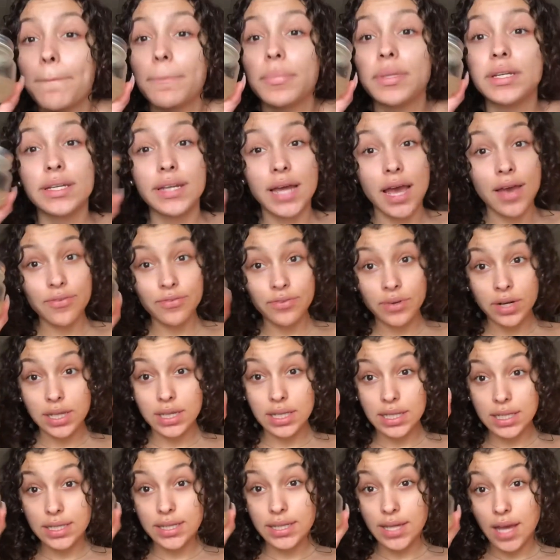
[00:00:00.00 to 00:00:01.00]

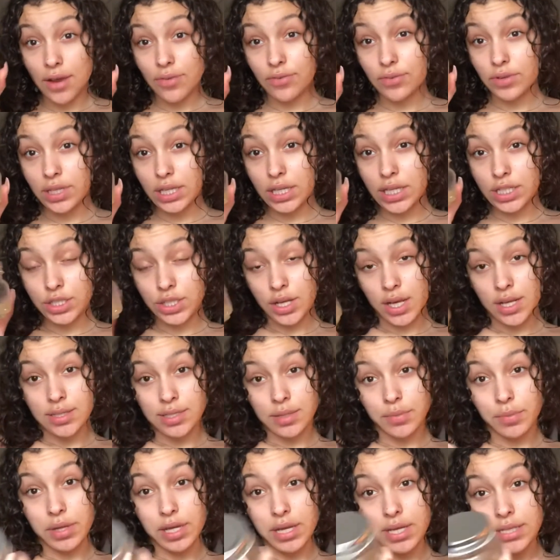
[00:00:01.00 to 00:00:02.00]
Definitely, definitely get y'all
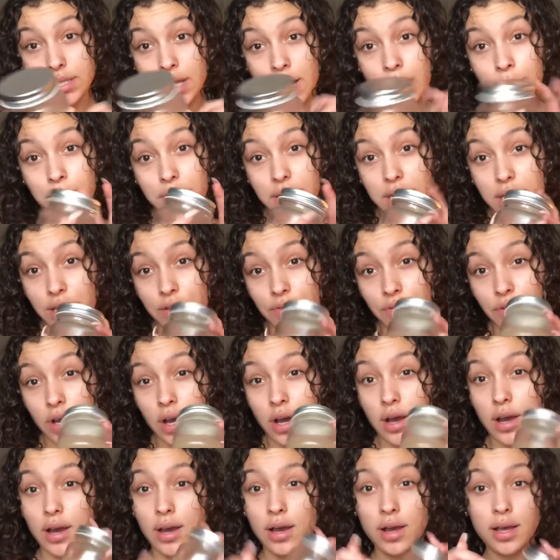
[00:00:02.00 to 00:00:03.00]
some of this. I'm gonna leave
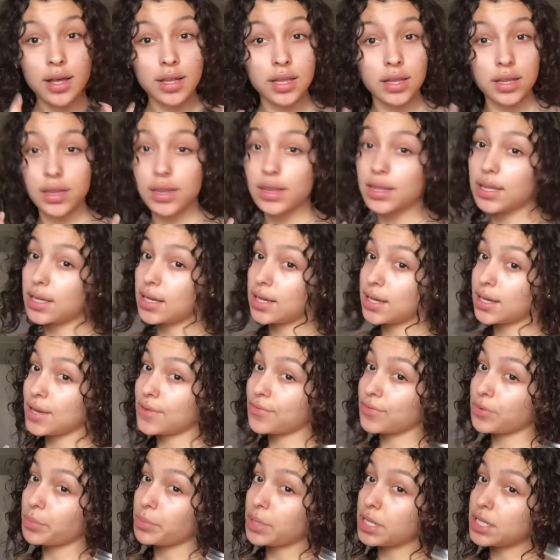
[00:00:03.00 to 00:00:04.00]
y'all the
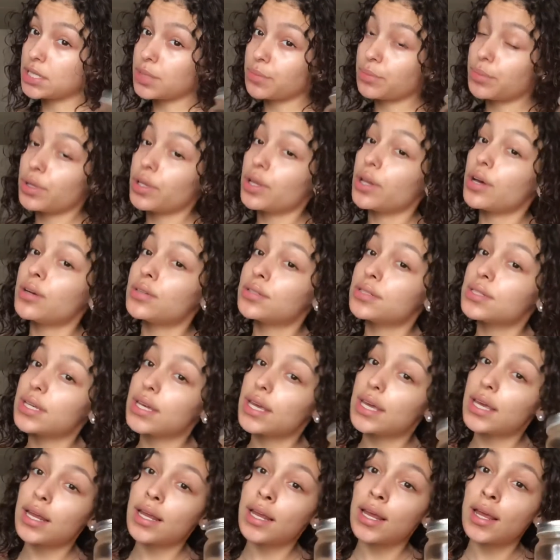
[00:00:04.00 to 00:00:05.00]
information below to
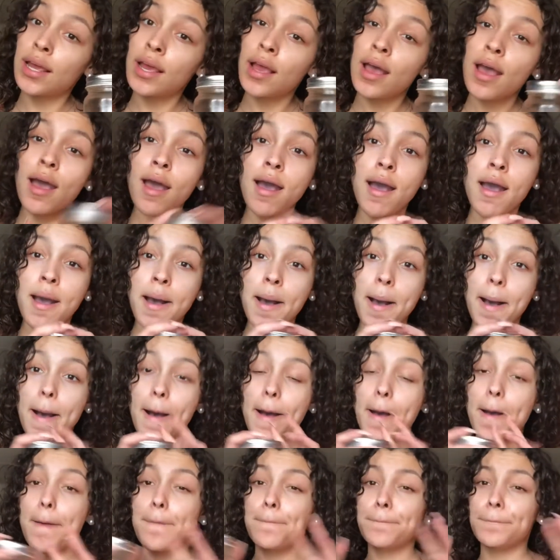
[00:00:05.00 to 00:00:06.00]
get it.
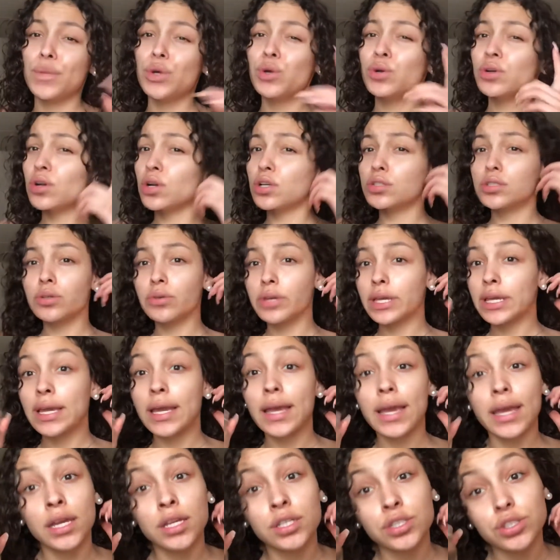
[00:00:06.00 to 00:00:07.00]
You can also eat
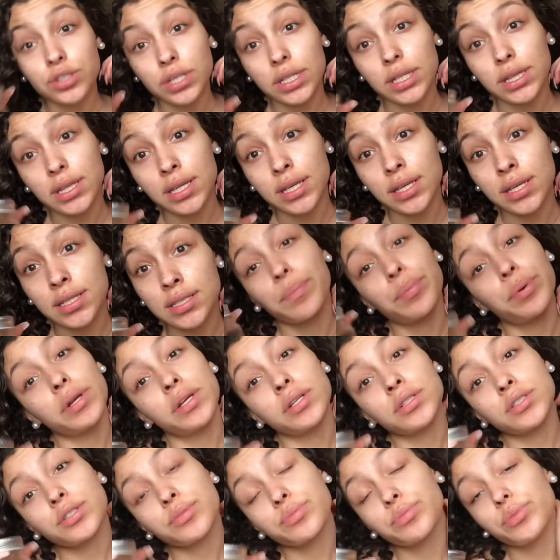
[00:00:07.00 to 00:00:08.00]
and drink this, put it
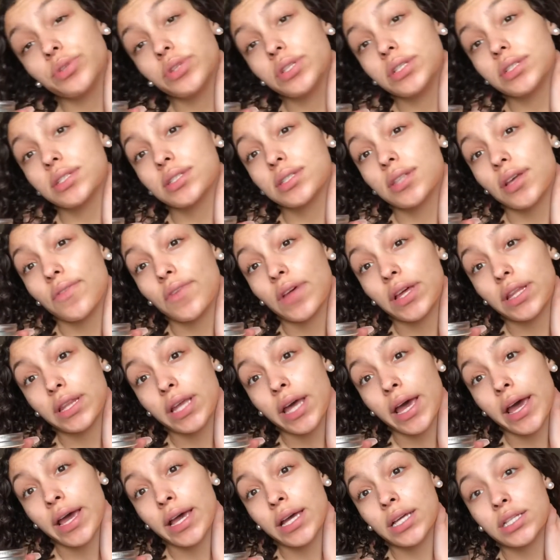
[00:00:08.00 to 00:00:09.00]
in smoothies and stuff like
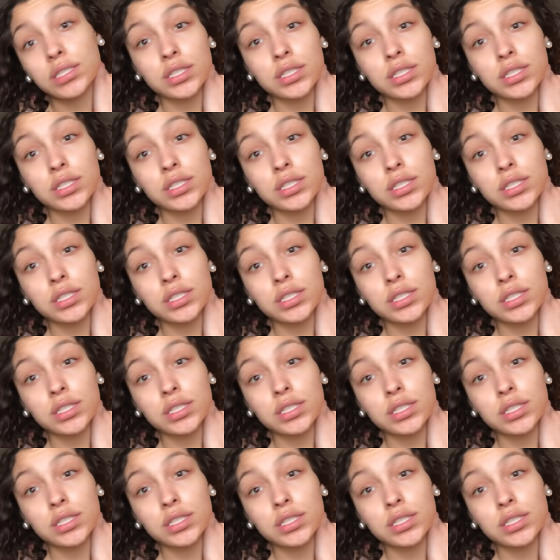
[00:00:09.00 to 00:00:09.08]
that.